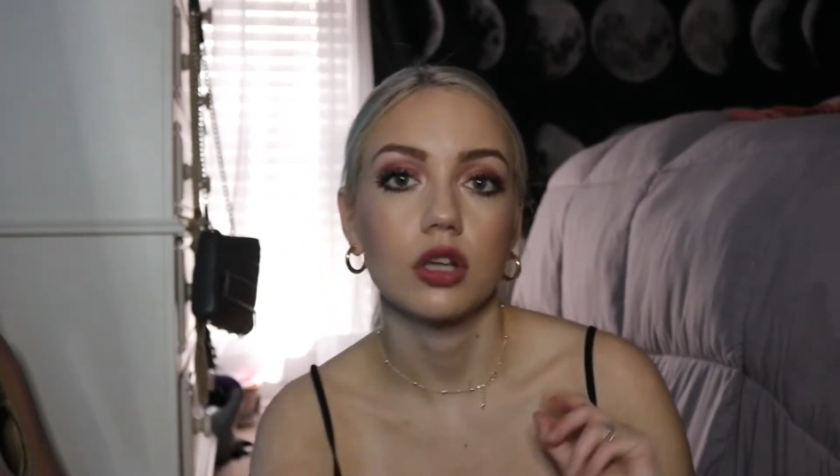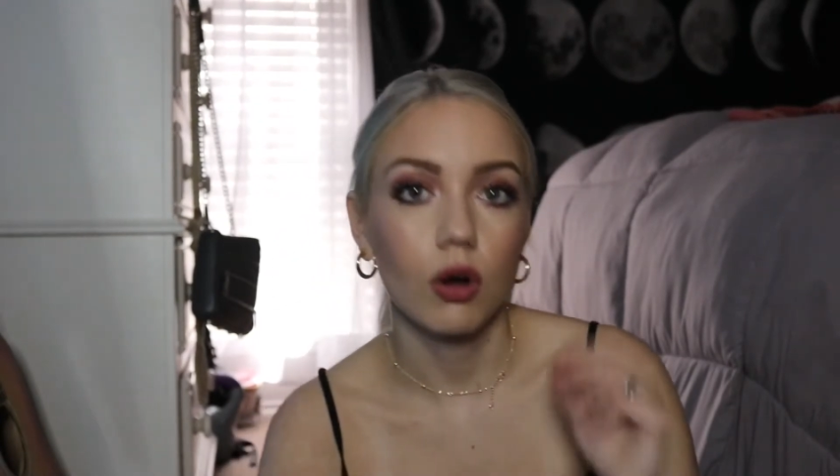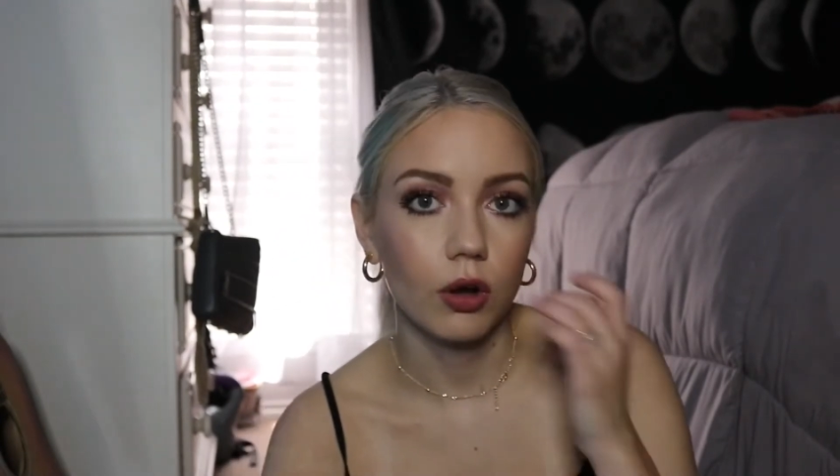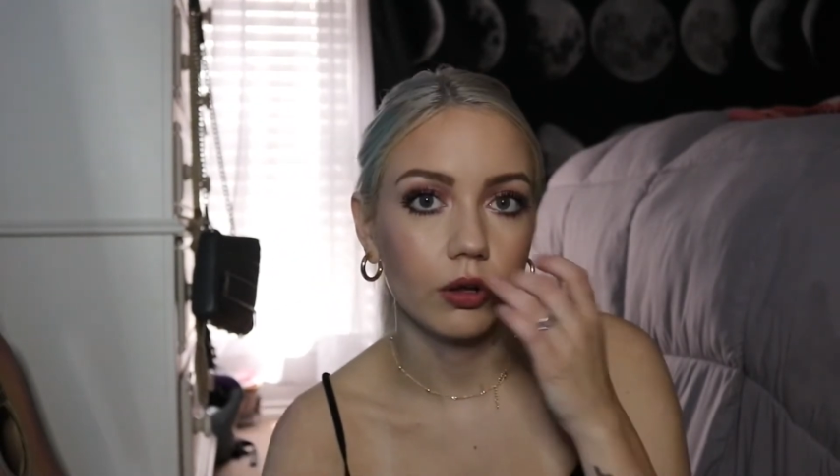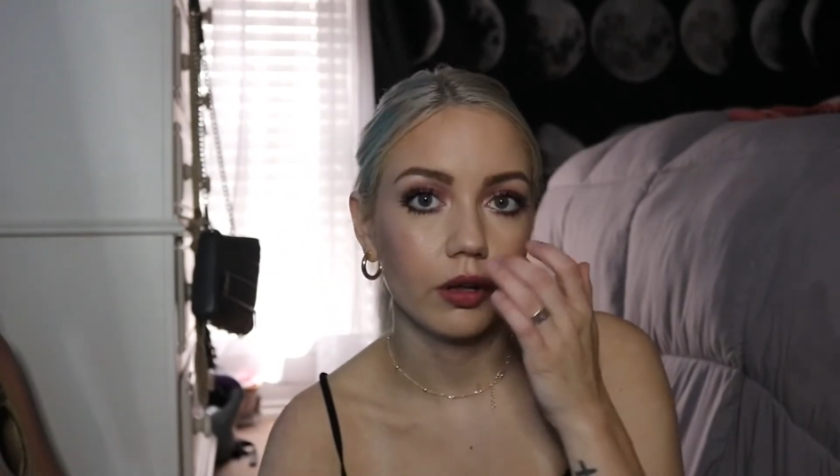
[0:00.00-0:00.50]

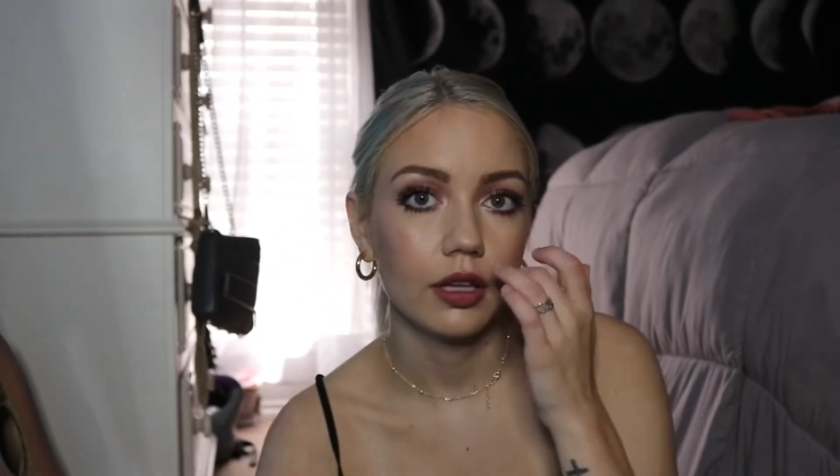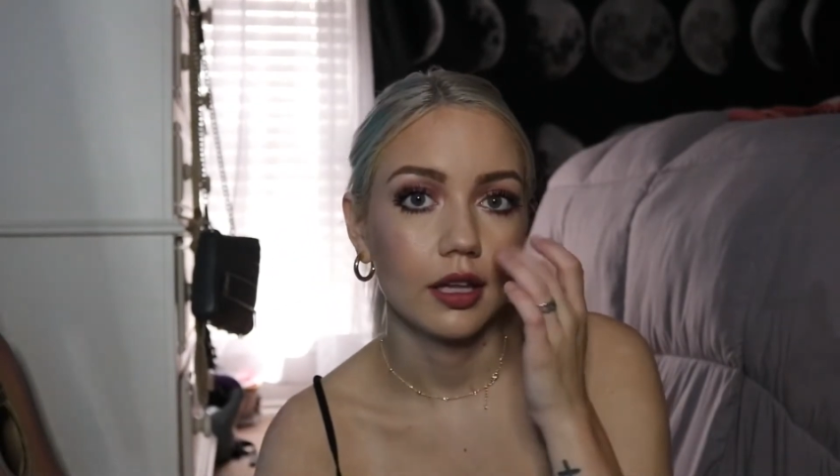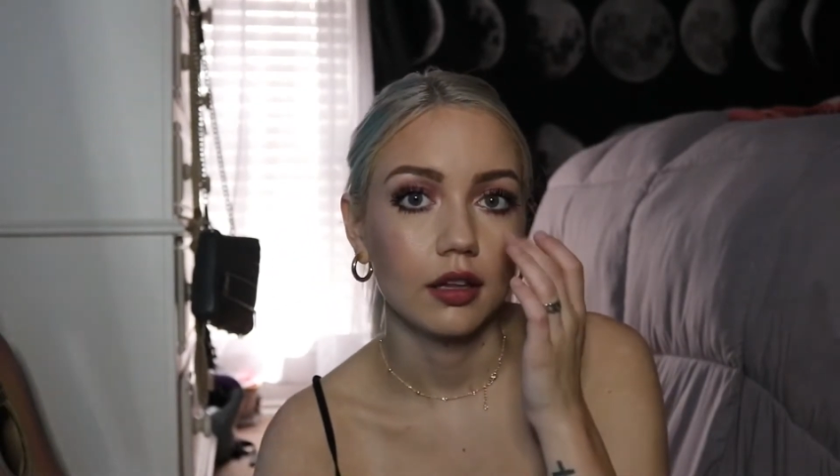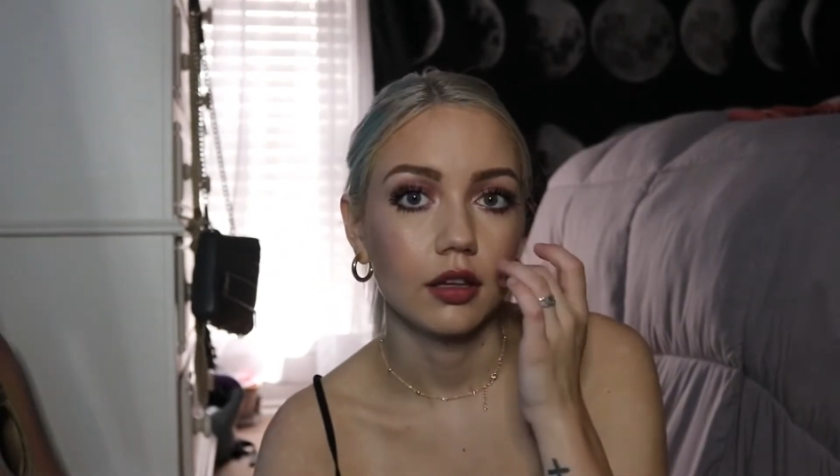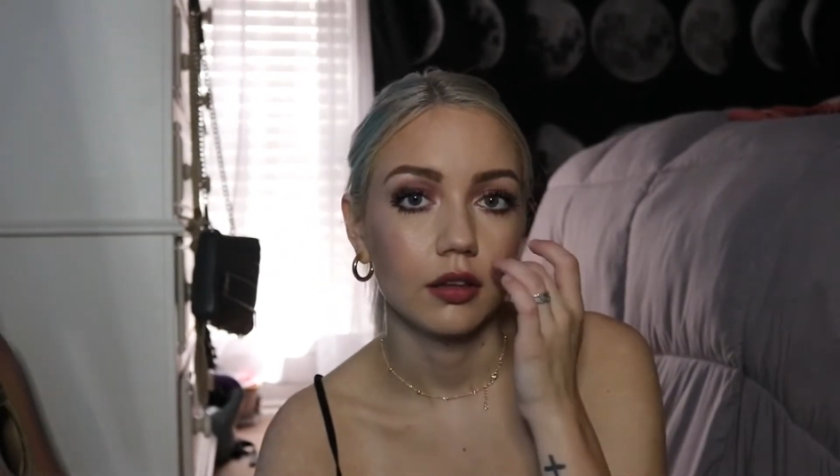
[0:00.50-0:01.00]
all
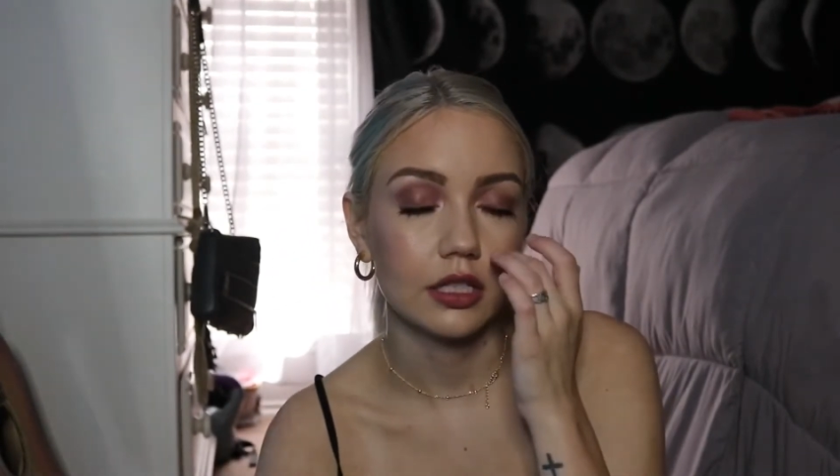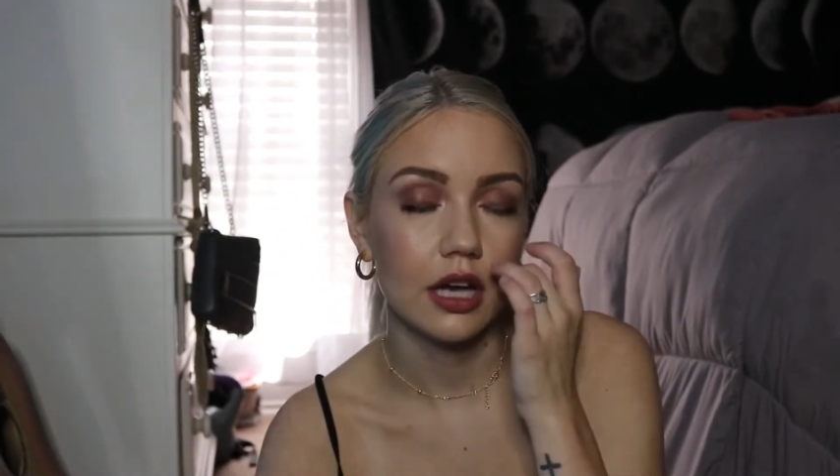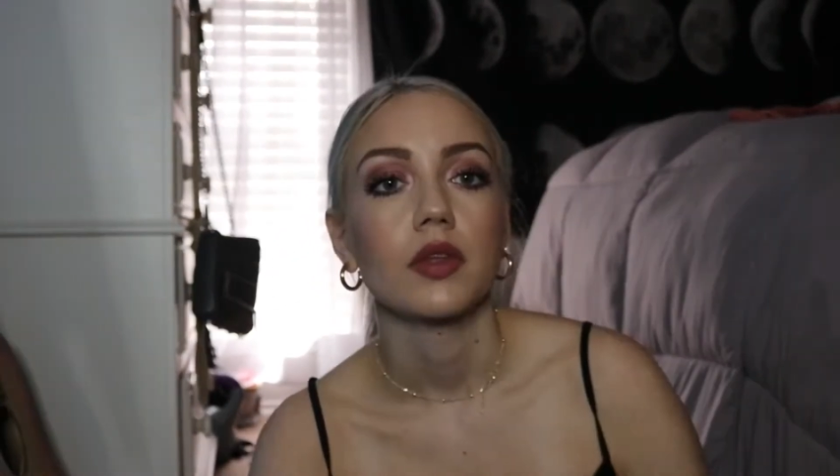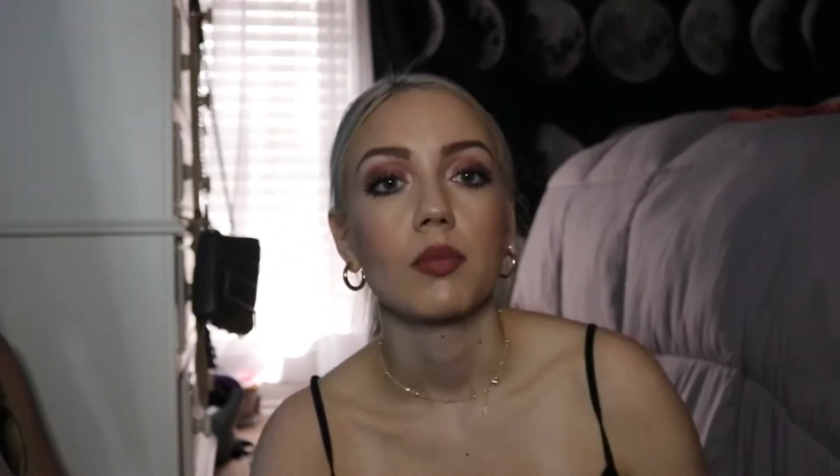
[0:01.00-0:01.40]
the time.